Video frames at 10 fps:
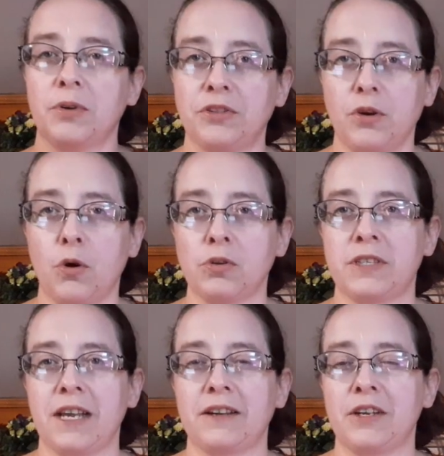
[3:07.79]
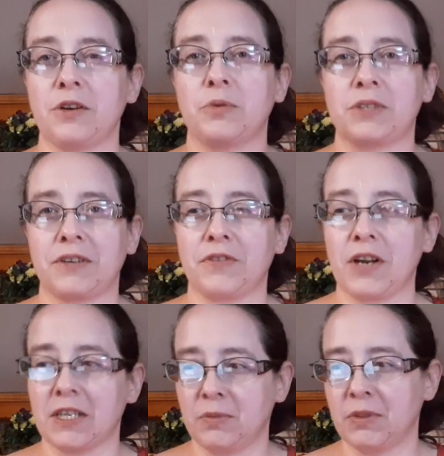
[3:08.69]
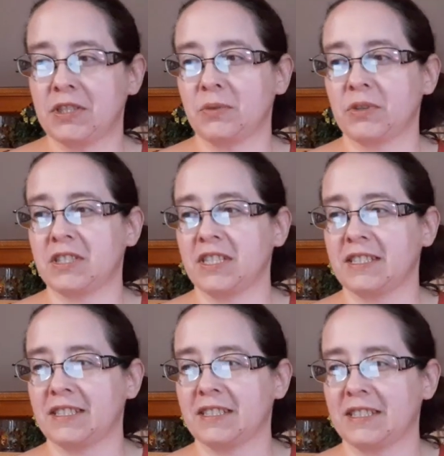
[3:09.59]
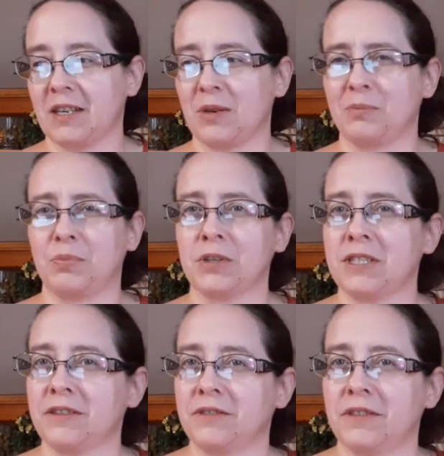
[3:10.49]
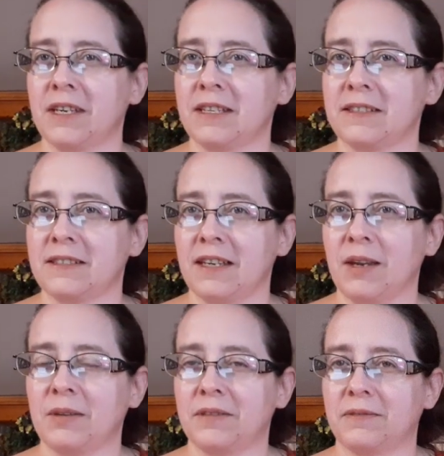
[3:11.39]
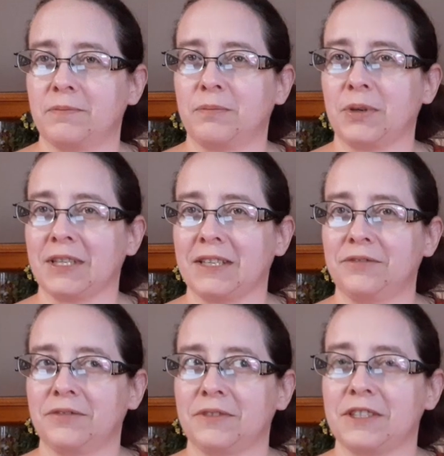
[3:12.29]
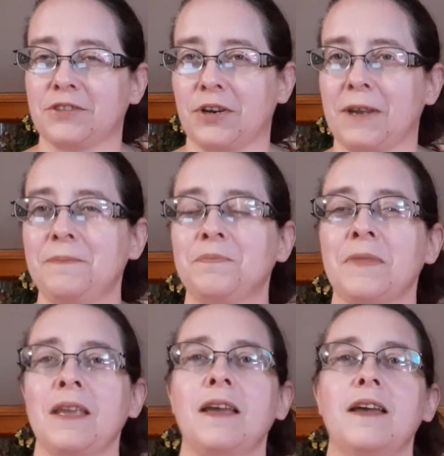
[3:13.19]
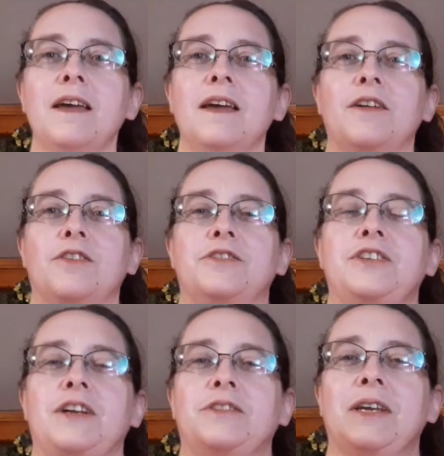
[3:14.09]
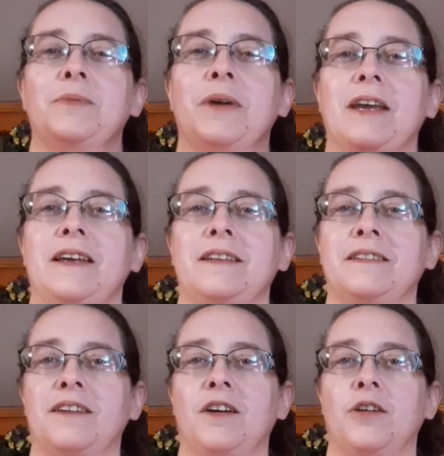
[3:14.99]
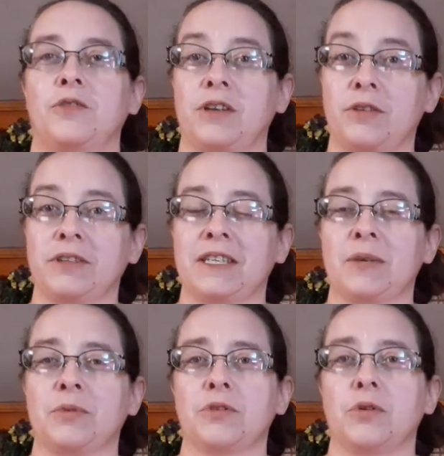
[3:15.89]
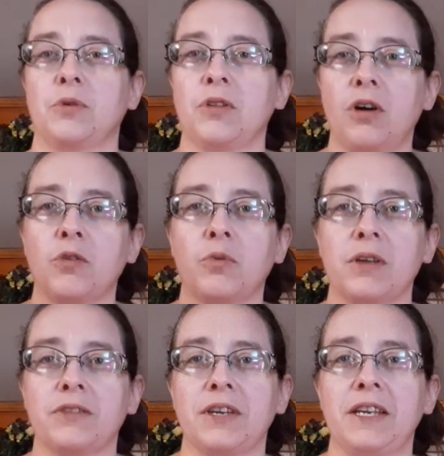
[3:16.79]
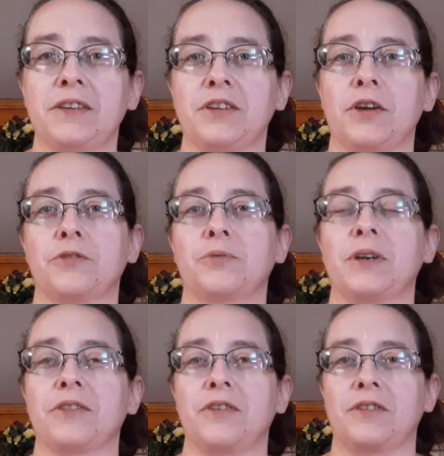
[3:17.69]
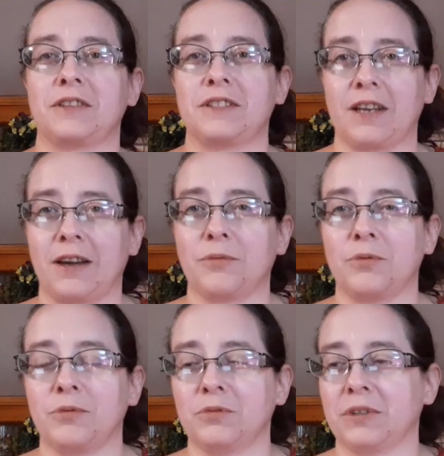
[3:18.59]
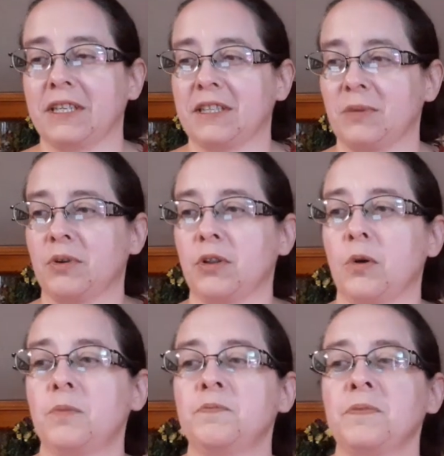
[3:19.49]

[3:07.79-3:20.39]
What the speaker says: host down here, which I forgot to mention, which is Books and Things, I believe is her name, her channel name, and I'll link it below, along with any of the other readathons. I will link them below.